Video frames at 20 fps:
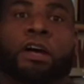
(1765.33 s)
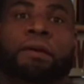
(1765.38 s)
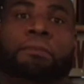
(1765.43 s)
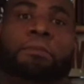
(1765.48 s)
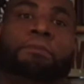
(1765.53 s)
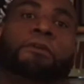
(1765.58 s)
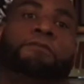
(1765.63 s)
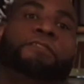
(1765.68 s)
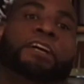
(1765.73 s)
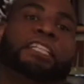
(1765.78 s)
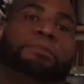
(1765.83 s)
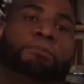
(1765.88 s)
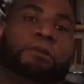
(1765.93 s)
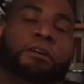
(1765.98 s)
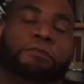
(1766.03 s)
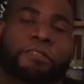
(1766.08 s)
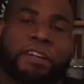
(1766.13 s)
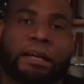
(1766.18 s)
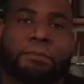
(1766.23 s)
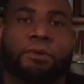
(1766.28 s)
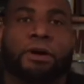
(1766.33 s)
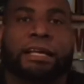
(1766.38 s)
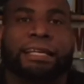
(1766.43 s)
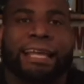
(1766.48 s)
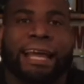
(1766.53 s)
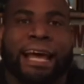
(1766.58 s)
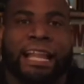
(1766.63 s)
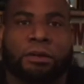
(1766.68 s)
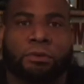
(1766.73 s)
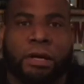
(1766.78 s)
Or hit me up on Facebook, Beer
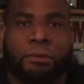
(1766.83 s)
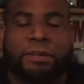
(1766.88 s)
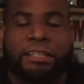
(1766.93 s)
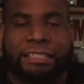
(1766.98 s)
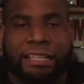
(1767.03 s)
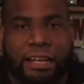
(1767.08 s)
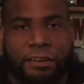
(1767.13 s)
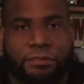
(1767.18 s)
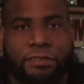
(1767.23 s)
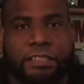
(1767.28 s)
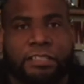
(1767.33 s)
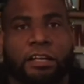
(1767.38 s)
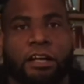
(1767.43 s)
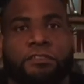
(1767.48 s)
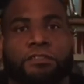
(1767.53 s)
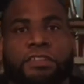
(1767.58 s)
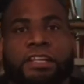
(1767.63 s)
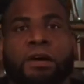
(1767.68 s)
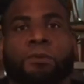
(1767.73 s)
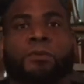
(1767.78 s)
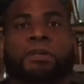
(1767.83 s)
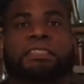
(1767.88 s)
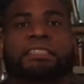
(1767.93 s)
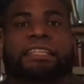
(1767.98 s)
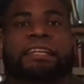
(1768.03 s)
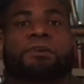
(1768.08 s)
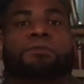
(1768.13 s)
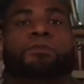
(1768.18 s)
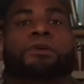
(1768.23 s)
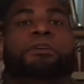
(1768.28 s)
Mark Calloway. We definitely go from there. Once
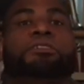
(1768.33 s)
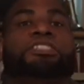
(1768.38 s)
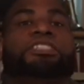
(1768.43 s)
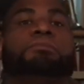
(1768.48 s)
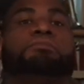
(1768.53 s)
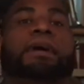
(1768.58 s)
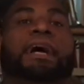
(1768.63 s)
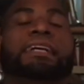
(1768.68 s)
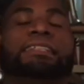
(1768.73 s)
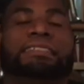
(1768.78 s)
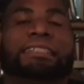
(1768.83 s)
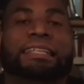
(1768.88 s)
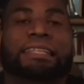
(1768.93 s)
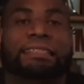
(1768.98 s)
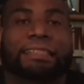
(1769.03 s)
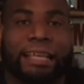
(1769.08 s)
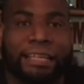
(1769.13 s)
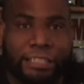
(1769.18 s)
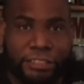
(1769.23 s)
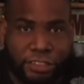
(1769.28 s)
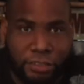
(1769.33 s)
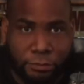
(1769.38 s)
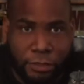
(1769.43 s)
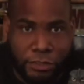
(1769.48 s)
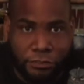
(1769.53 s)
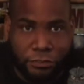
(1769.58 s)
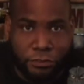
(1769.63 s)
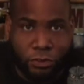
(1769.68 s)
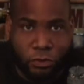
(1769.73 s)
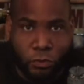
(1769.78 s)
again, William Schmeiske, thank you so
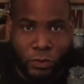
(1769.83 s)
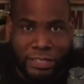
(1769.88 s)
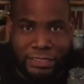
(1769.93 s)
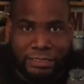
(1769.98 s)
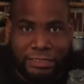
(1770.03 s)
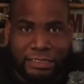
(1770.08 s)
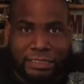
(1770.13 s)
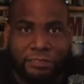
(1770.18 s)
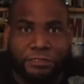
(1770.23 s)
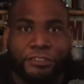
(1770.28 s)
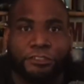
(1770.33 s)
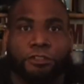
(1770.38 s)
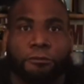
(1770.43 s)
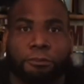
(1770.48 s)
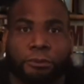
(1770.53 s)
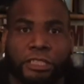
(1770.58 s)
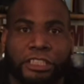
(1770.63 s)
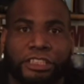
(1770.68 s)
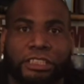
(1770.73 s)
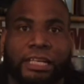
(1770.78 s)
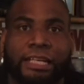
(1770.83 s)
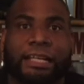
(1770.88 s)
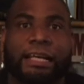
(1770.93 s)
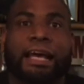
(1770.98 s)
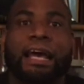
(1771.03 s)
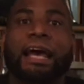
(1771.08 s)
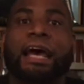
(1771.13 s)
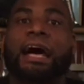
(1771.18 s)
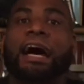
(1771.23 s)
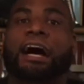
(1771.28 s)
much for requesting this. I really do appreciate
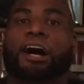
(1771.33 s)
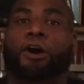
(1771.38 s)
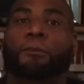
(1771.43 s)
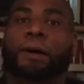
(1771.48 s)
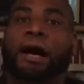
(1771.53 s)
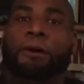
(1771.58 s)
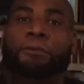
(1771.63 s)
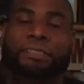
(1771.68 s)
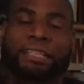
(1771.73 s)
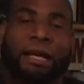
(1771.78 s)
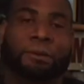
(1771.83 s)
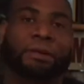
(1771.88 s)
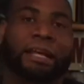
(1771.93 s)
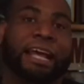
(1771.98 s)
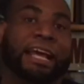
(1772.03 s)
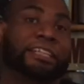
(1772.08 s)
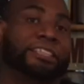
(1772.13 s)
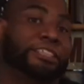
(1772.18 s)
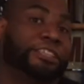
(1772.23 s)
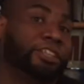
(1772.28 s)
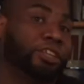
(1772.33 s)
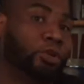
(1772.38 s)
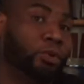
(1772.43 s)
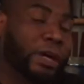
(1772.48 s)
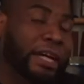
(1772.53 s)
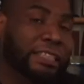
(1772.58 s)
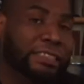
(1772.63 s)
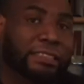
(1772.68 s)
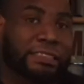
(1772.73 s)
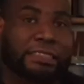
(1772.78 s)
it. I hope I was able to answer your
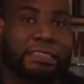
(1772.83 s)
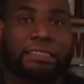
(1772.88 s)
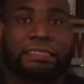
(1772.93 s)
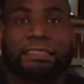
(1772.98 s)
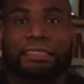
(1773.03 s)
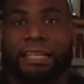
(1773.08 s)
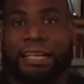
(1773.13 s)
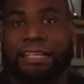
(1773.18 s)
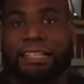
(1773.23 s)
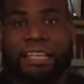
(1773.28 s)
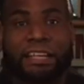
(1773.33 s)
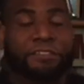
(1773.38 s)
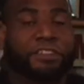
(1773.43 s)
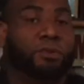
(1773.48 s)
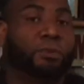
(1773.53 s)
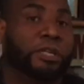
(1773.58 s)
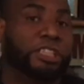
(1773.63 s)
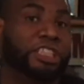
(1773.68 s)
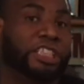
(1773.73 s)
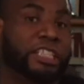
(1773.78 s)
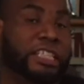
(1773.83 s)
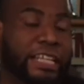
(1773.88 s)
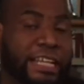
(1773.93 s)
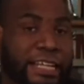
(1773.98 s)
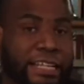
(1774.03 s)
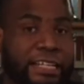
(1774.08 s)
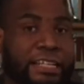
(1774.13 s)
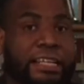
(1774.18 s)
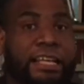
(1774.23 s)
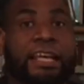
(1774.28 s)
questions and give you what you
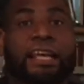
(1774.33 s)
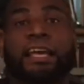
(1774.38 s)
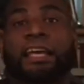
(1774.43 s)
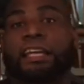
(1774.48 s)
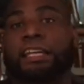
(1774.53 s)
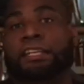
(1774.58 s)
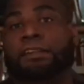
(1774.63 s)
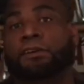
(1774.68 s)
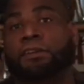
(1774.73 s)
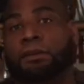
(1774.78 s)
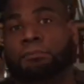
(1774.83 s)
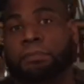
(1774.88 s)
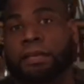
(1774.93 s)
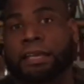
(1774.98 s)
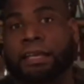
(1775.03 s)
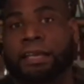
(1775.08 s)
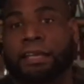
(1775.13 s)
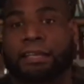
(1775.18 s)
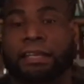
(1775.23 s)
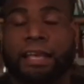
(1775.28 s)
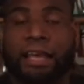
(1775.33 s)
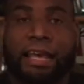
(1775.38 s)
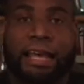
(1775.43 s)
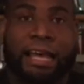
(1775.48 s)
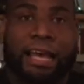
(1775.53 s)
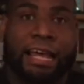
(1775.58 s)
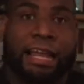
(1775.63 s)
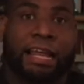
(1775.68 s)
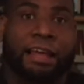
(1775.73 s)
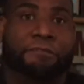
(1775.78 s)
needed. You know what I mean?
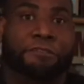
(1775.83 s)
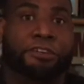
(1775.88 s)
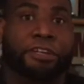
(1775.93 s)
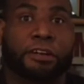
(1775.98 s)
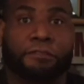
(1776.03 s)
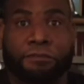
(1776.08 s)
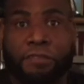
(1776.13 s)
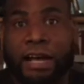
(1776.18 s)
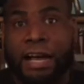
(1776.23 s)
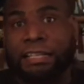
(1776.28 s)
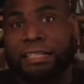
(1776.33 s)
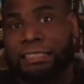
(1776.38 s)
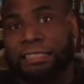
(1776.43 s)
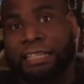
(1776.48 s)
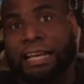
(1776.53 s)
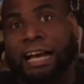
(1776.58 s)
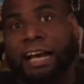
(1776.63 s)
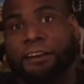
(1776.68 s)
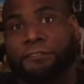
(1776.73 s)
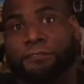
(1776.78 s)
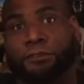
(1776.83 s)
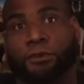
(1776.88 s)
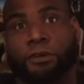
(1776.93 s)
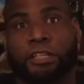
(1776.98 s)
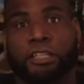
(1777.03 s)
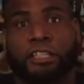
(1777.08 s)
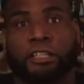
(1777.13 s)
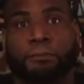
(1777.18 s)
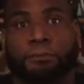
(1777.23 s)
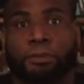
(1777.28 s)
And if you can find this guy
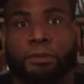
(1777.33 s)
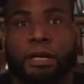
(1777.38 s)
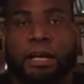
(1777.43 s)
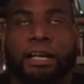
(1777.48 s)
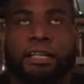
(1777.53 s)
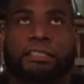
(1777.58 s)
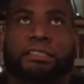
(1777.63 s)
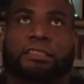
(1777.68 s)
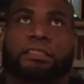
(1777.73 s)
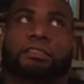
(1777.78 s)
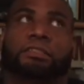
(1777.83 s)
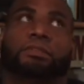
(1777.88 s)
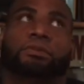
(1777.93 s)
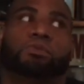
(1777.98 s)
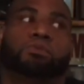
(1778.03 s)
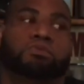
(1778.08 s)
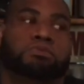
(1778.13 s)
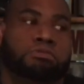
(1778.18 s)
for a good price,